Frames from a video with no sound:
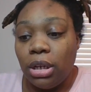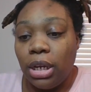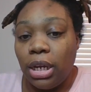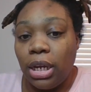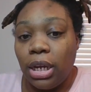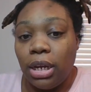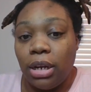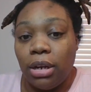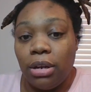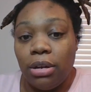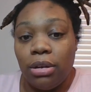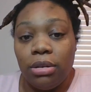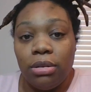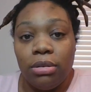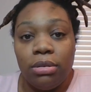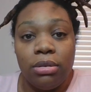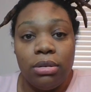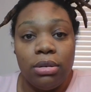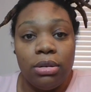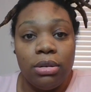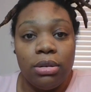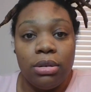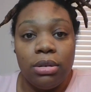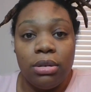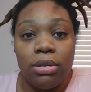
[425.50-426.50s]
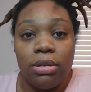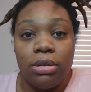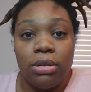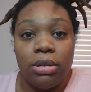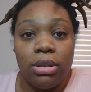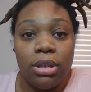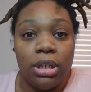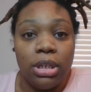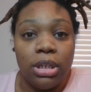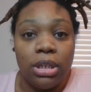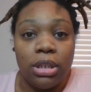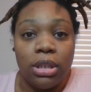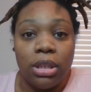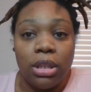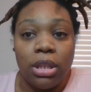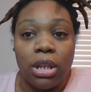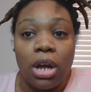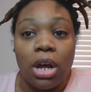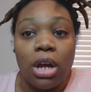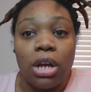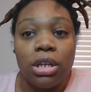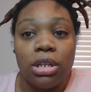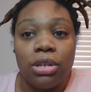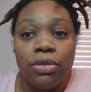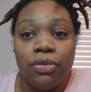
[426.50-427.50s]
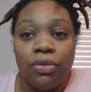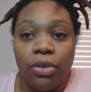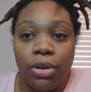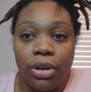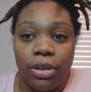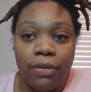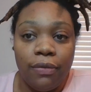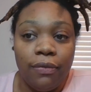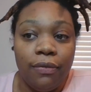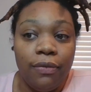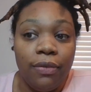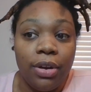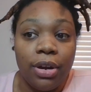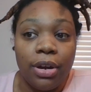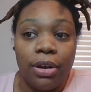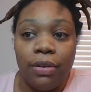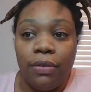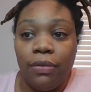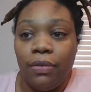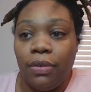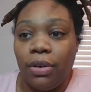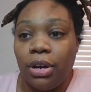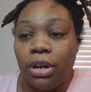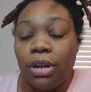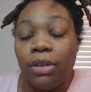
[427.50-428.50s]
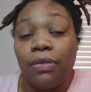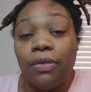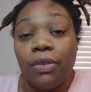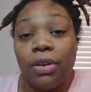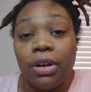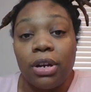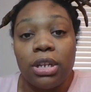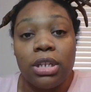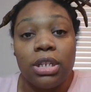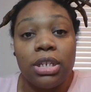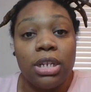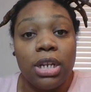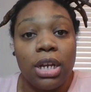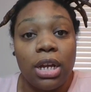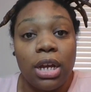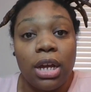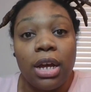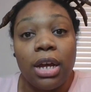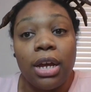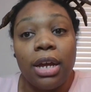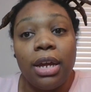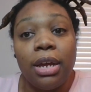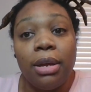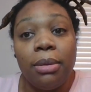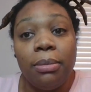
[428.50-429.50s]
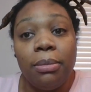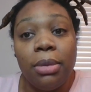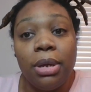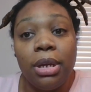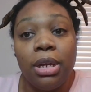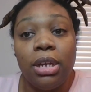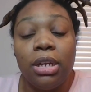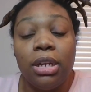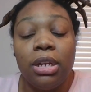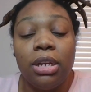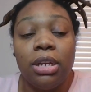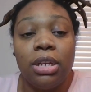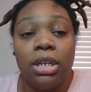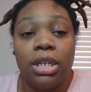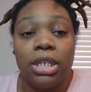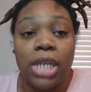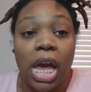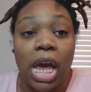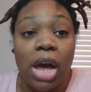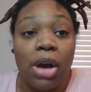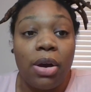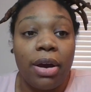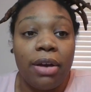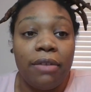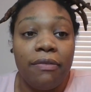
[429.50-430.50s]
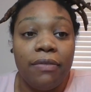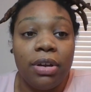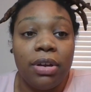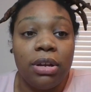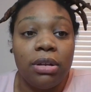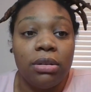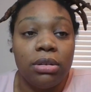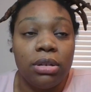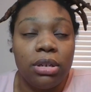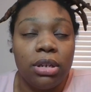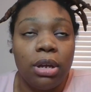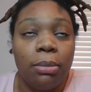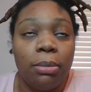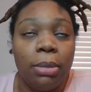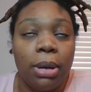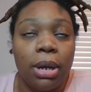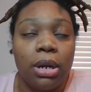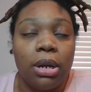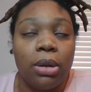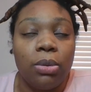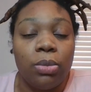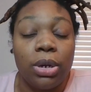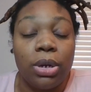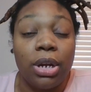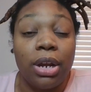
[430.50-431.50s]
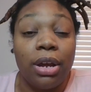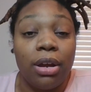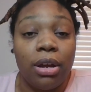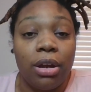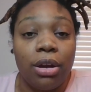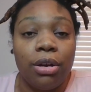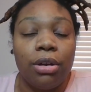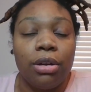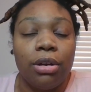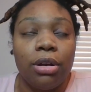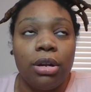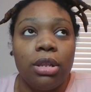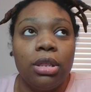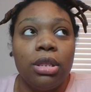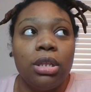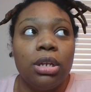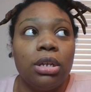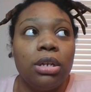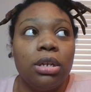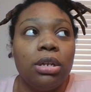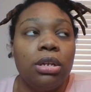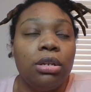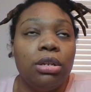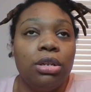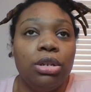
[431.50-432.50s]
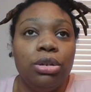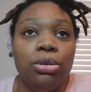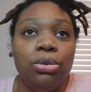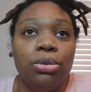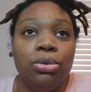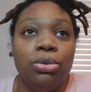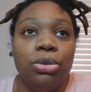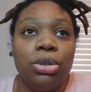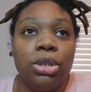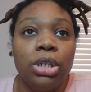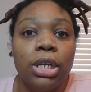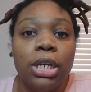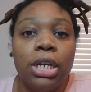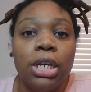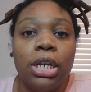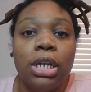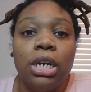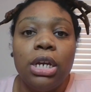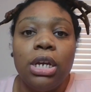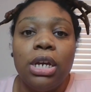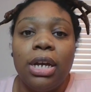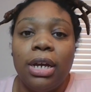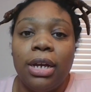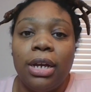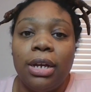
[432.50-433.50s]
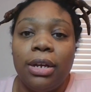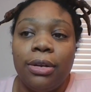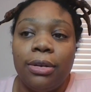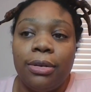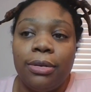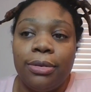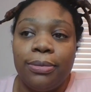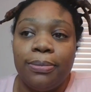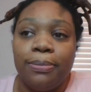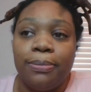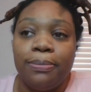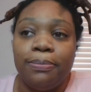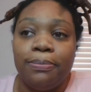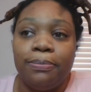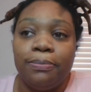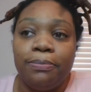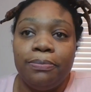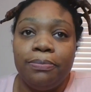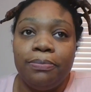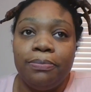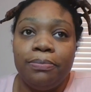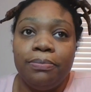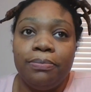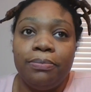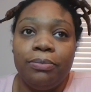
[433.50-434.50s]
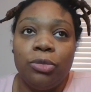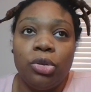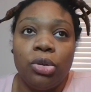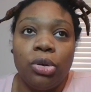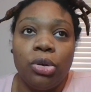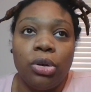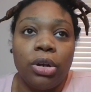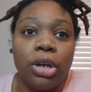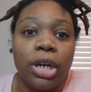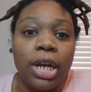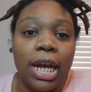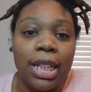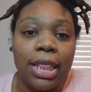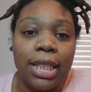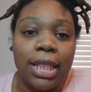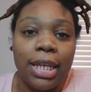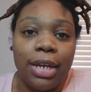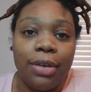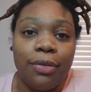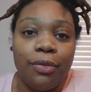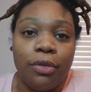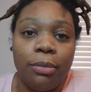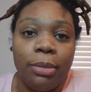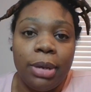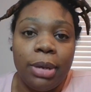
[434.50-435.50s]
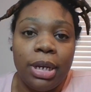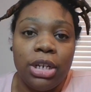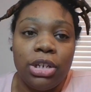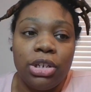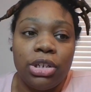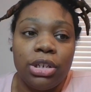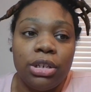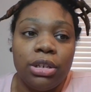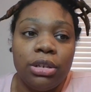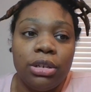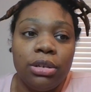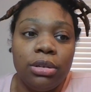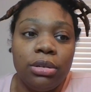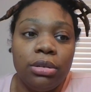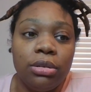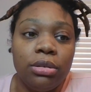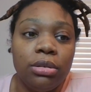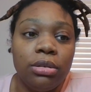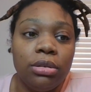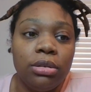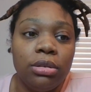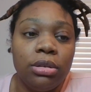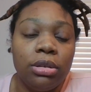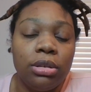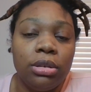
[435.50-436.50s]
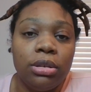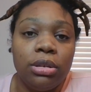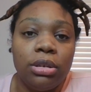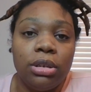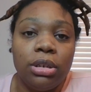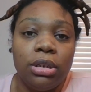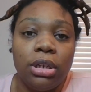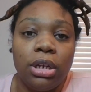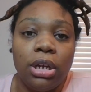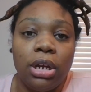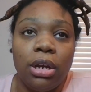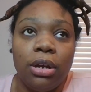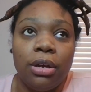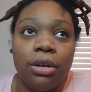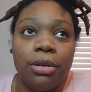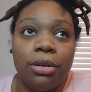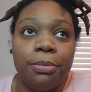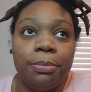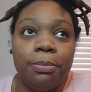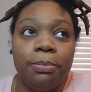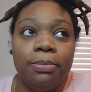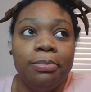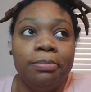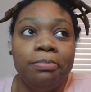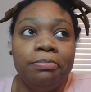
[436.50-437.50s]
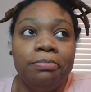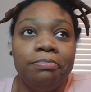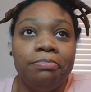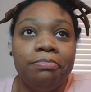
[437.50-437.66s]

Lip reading: it, the loss for the very first time is how I felt about it when I heard the news, um, or got the information. Um,